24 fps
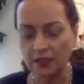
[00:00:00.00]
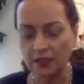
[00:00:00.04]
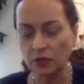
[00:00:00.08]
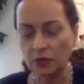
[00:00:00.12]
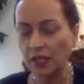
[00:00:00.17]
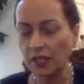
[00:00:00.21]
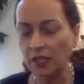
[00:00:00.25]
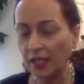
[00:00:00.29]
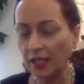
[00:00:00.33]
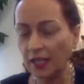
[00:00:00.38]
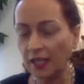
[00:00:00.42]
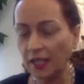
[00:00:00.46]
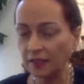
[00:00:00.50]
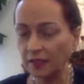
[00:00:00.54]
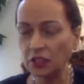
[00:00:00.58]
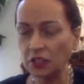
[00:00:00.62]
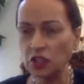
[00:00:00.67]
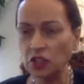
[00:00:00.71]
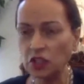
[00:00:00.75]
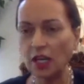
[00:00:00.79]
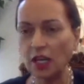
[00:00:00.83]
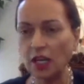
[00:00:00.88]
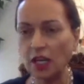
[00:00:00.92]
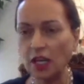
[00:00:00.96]
So the
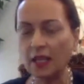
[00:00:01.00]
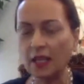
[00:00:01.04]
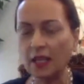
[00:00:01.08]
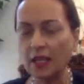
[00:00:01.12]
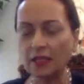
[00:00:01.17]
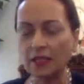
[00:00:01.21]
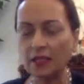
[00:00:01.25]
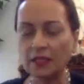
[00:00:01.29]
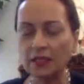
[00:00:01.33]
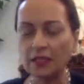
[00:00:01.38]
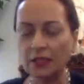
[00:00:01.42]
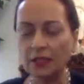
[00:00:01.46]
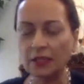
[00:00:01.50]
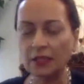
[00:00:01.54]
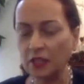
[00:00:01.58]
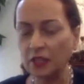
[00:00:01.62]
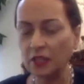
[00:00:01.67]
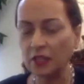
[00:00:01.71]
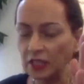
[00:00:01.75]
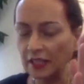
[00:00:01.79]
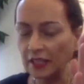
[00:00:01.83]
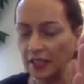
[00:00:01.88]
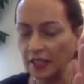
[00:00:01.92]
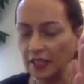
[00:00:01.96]
language and
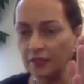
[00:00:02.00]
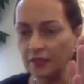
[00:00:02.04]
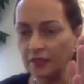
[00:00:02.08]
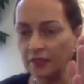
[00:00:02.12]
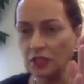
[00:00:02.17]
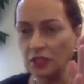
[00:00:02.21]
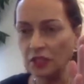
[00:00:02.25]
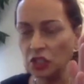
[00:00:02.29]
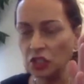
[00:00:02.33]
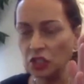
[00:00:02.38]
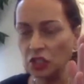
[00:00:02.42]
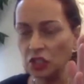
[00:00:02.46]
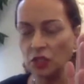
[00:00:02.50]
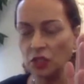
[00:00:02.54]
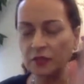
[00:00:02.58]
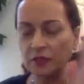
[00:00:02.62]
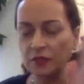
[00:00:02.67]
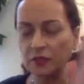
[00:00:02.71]
the written language